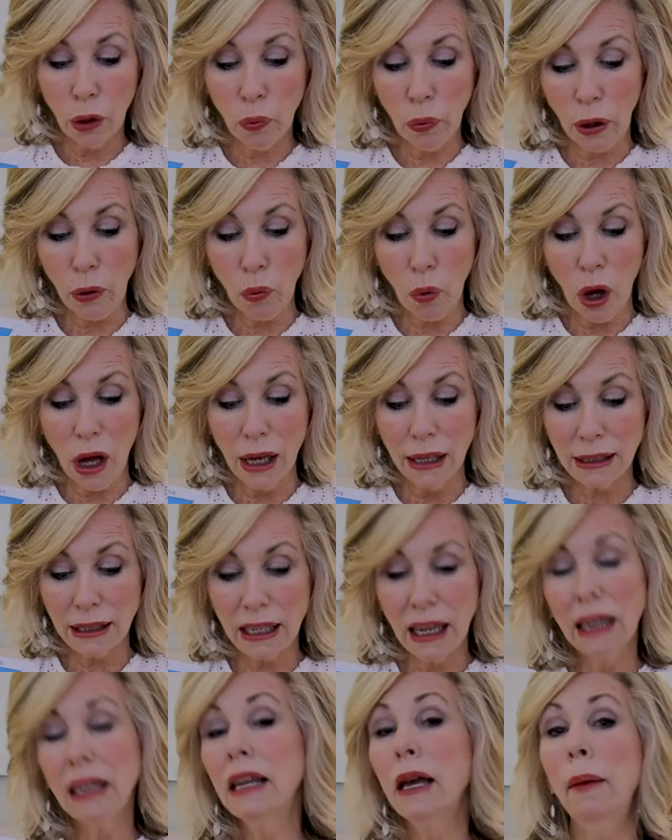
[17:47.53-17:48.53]
We
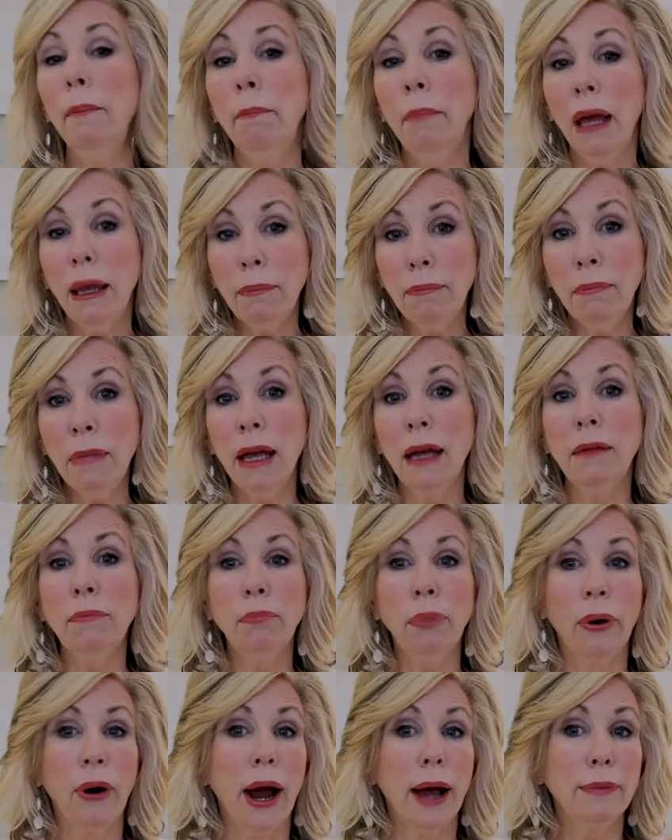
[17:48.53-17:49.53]
want
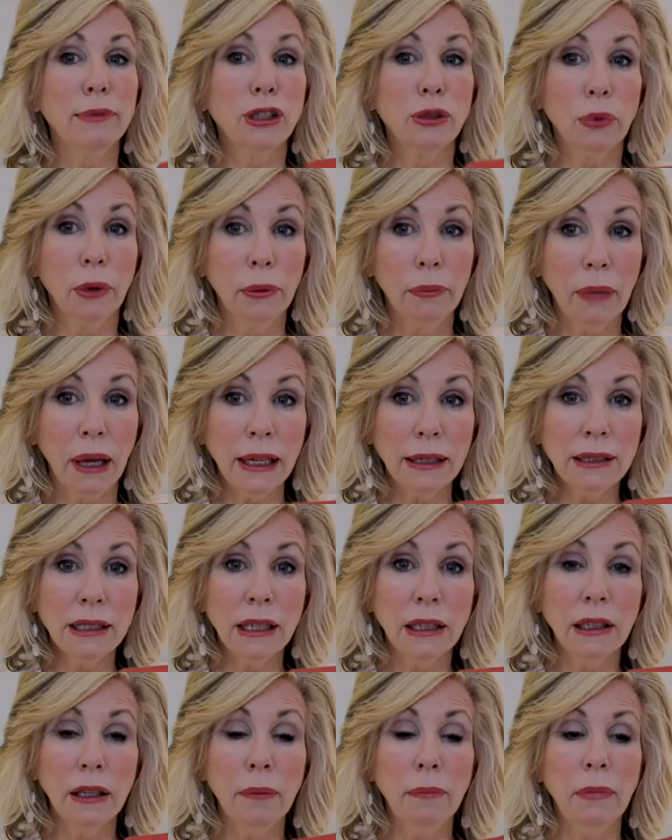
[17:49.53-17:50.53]
commitment, perhaps
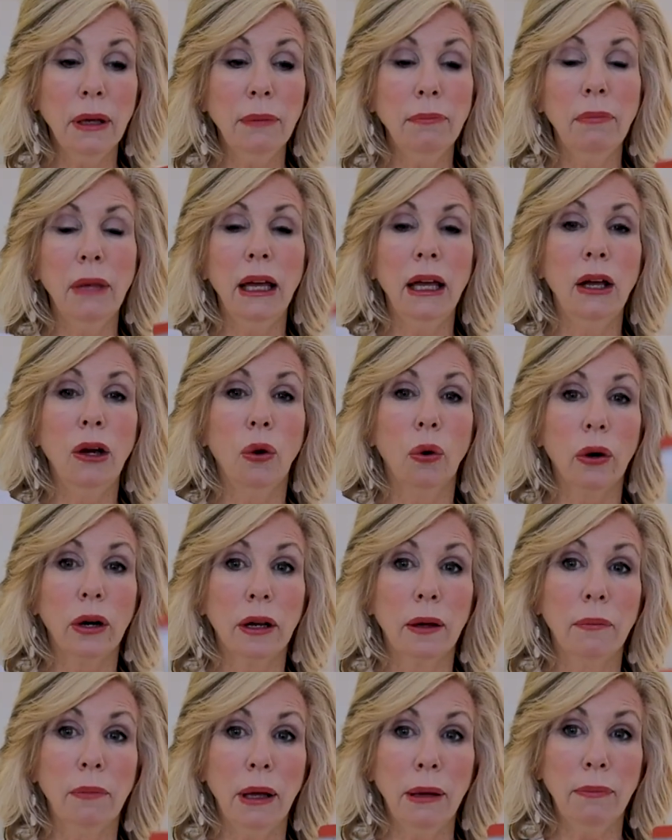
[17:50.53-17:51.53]
romantic commitment or
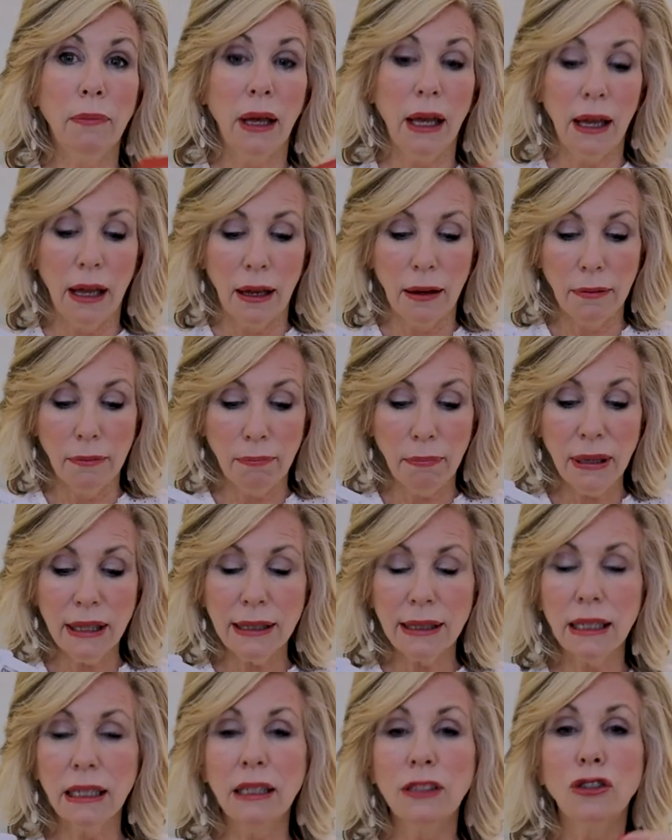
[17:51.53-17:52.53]
commitment in
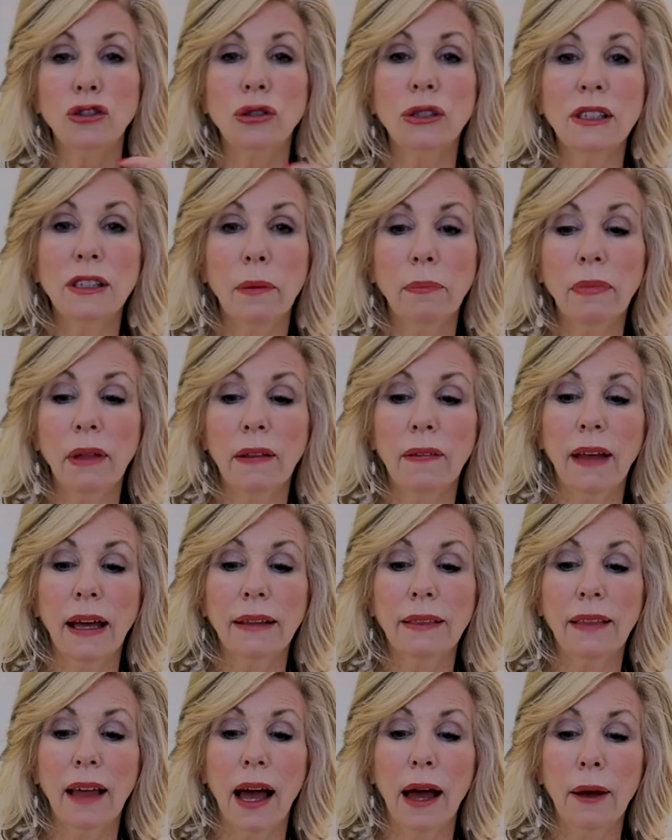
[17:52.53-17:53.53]
business or something
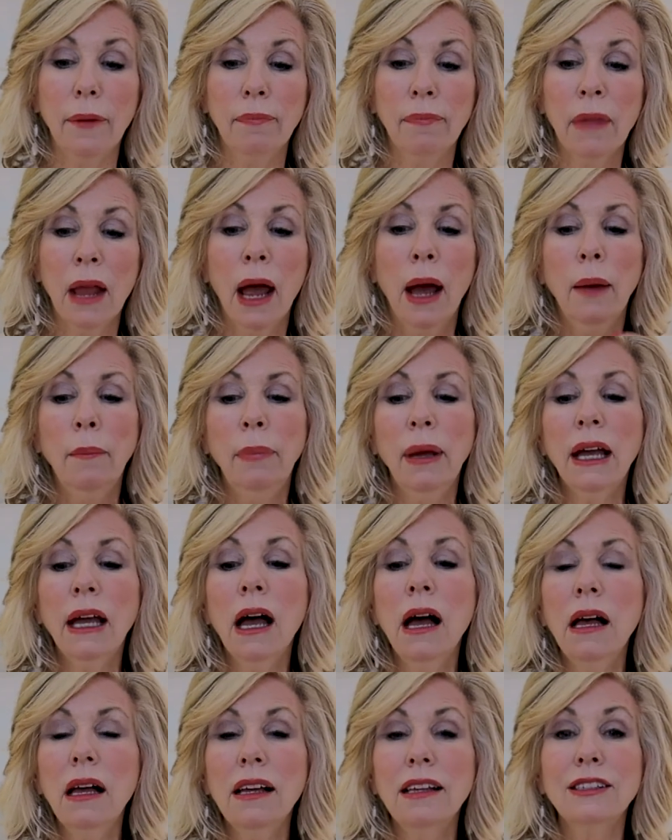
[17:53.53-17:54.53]
like that,
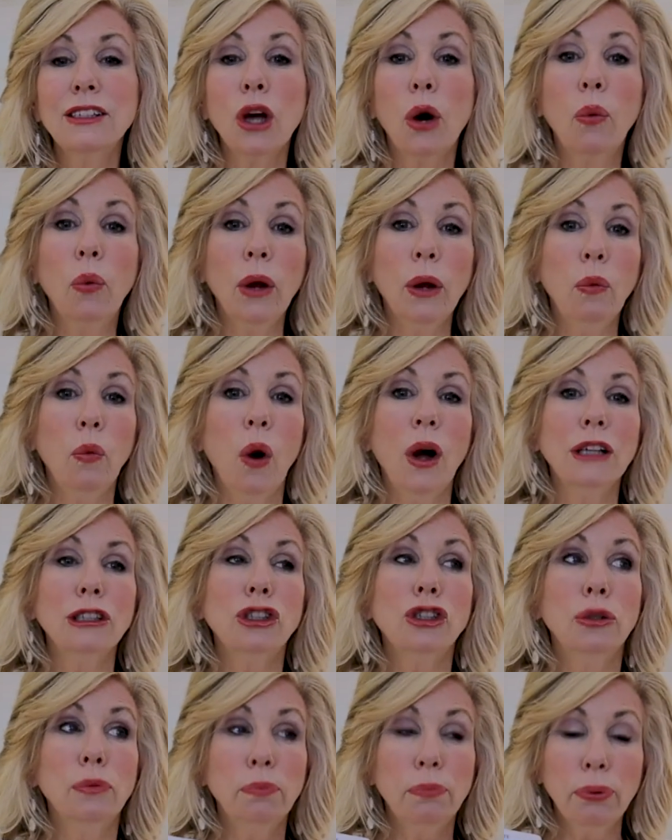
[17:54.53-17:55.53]
because we
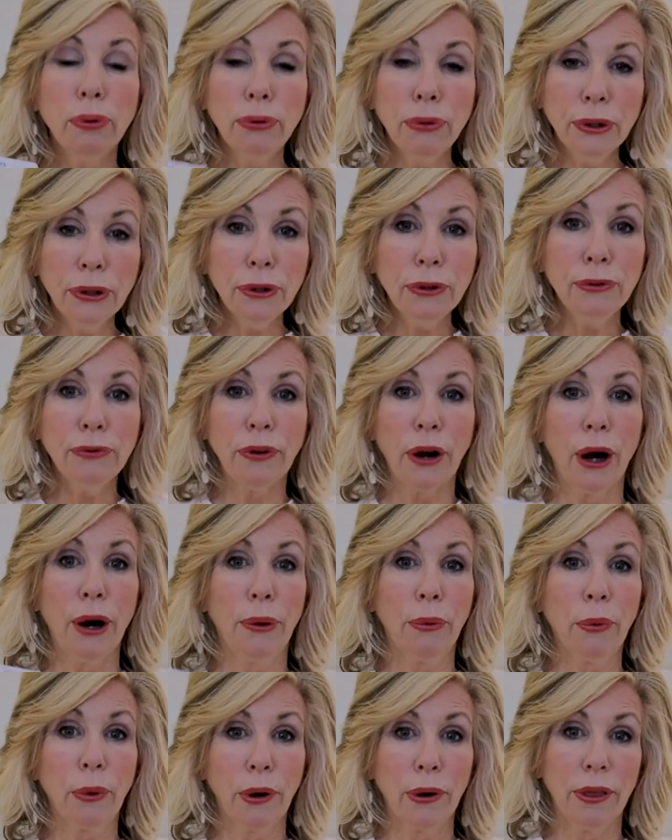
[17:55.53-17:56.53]
want to prove
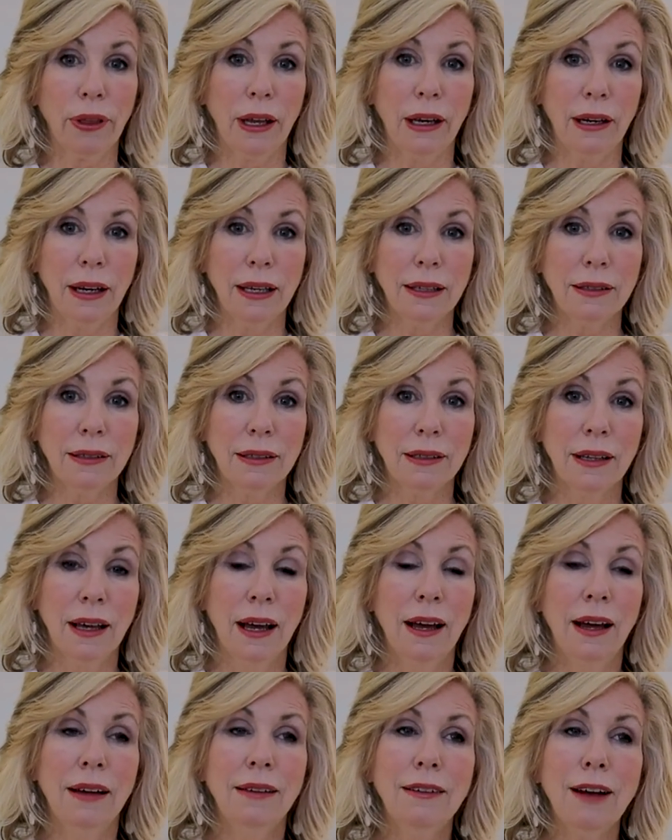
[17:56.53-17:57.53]
our worthiness,
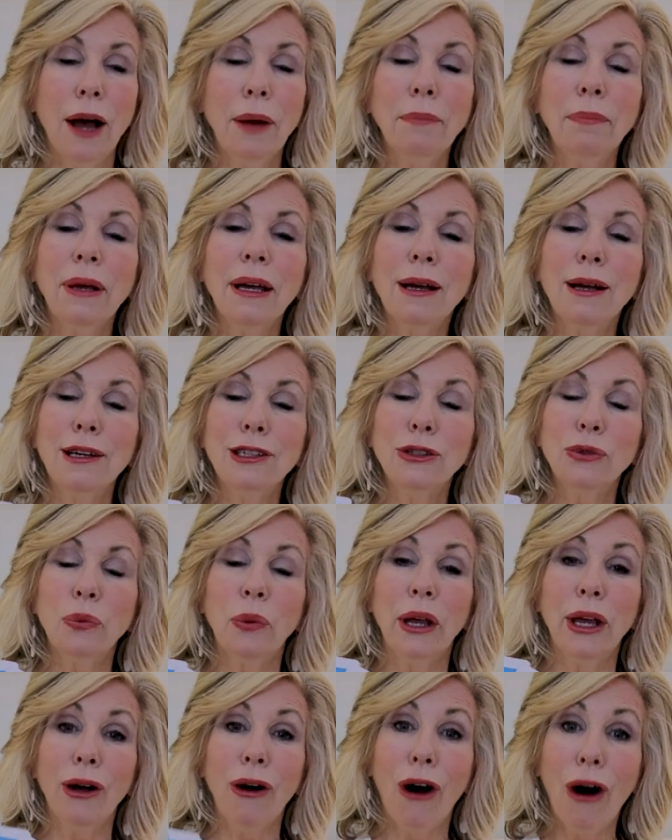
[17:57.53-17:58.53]
not because
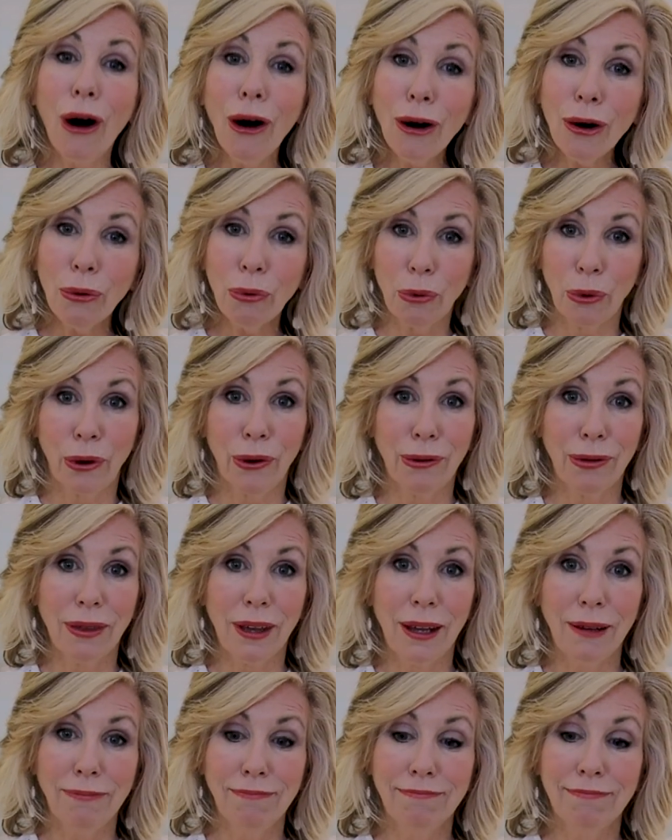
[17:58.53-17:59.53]
we are
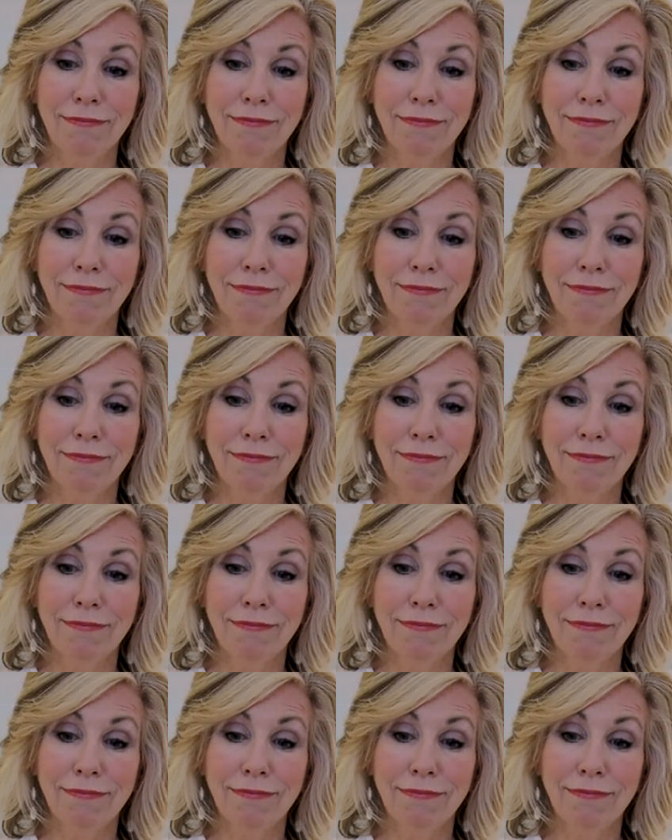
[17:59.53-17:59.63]
worthy.